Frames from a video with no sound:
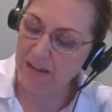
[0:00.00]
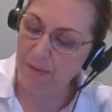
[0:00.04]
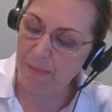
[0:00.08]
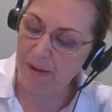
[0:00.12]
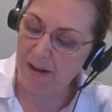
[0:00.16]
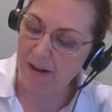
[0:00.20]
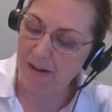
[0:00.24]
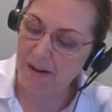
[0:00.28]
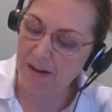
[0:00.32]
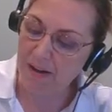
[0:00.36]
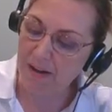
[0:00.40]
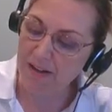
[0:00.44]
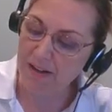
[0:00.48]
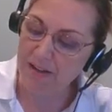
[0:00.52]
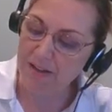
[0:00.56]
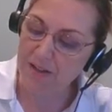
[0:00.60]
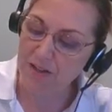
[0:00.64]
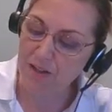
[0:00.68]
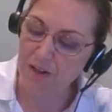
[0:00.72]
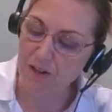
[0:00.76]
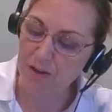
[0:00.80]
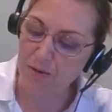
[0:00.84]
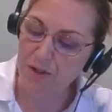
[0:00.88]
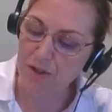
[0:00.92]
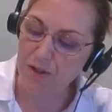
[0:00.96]
about
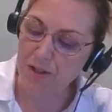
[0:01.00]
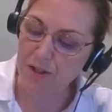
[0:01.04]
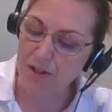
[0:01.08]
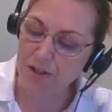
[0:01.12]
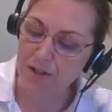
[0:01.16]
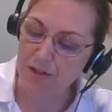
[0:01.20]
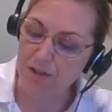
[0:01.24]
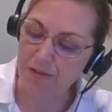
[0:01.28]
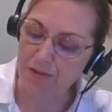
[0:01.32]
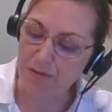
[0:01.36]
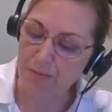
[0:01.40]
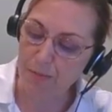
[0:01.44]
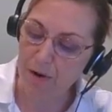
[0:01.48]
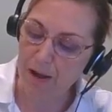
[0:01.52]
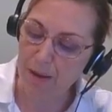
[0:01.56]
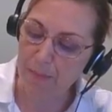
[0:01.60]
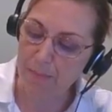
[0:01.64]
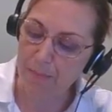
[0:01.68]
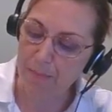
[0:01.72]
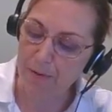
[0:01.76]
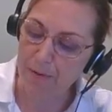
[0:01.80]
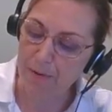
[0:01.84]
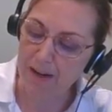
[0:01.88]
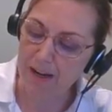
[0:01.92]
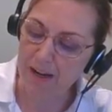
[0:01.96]
associative
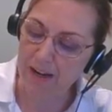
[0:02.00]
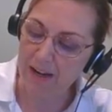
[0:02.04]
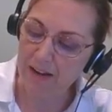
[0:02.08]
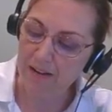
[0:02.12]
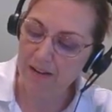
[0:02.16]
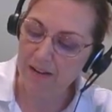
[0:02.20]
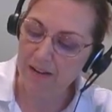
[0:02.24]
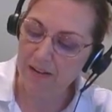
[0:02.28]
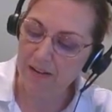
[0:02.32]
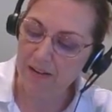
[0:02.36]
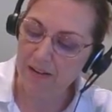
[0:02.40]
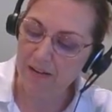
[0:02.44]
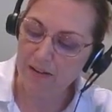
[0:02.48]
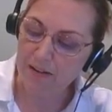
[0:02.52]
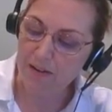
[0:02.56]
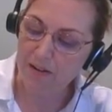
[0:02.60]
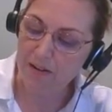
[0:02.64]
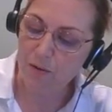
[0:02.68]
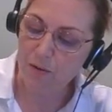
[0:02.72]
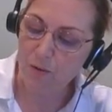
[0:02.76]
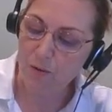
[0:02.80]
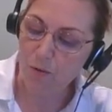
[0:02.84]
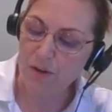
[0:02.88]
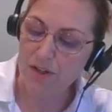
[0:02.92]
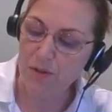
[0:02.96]
property,
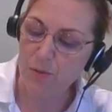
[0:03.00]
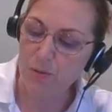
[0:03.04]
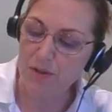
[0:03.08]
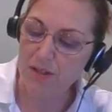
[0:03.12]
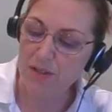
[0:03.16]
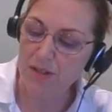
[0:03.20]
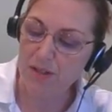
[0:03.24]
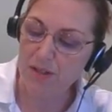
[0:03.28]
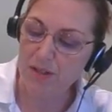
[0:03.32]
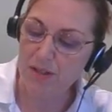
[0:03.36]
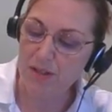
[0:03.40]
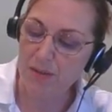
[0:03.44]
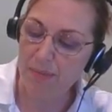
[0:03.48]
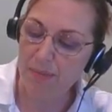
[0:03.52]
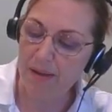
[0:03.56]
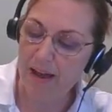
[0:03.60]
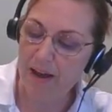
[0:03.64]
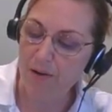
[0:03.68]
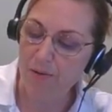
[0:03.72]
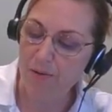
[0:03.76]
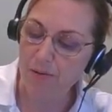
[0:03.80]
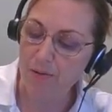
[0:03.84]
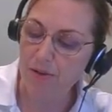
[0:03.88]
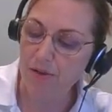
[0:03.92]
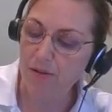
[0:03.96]
which was
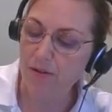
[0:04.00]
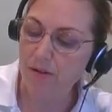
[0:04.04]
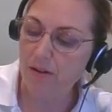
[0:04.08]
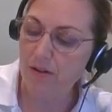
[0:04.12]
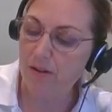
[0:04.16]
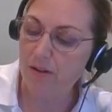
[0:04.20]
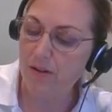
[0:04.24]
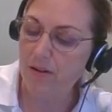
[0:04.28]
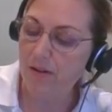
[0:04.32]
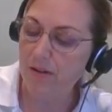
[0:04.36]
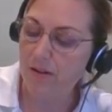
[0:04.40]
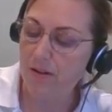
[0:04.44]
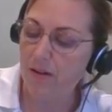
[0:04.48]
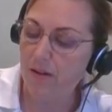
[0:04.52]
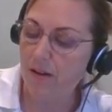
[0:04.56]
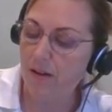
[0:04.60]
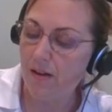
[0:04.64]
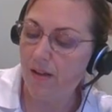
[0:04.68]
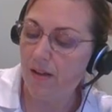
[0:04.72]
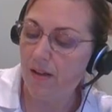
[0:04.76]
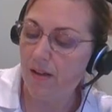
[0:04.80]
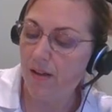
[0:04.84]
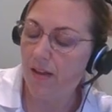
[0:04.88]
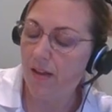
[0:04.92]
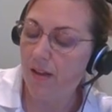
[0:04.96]
about
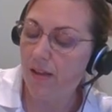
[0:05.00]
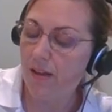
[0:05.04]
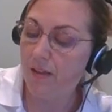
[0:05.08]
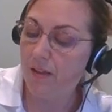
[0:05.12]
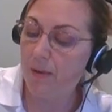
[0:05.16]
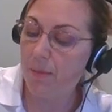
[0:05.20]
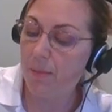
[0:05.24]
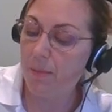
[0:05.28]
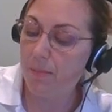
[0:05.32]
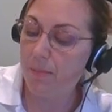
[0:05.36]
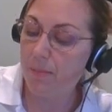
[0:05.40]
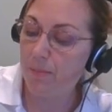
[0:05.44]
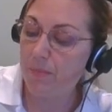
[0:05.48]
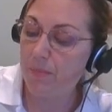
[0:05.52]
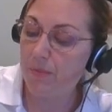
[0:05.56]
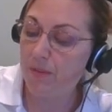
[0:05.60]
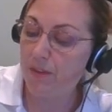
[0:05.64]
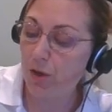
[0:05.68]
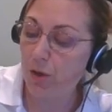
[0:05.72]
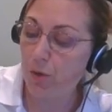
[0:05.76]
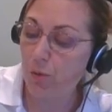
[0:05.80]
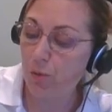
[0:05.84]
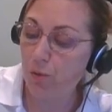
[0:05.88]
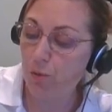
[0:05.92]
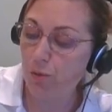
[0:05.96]
the, the
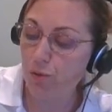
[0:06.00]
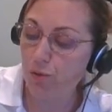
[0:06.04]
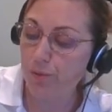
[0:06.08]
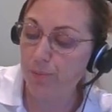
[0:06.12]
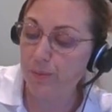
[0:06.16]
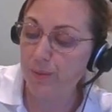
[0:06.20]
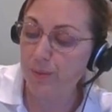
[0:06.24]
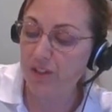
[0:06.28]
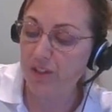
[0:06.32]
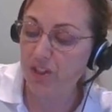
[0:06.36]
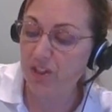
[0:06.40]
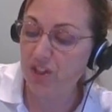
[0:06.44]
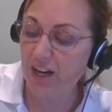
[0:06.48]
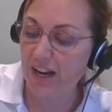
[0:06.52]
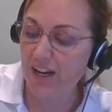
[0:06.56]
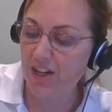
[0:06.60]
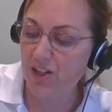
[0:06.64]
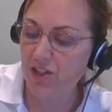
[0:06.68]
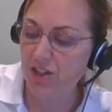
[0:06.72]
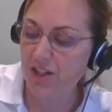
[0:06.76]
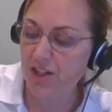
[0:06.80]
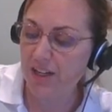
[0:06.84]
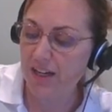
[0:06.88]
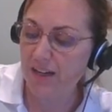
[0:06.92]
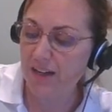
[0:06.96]
groups
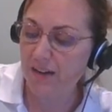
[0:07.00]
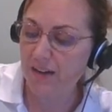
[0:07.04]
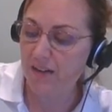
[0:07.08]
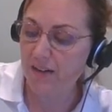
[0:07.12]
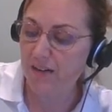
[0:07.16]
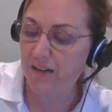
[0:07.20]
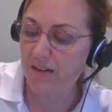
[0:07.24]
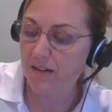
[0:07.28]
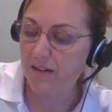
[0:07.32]
changing.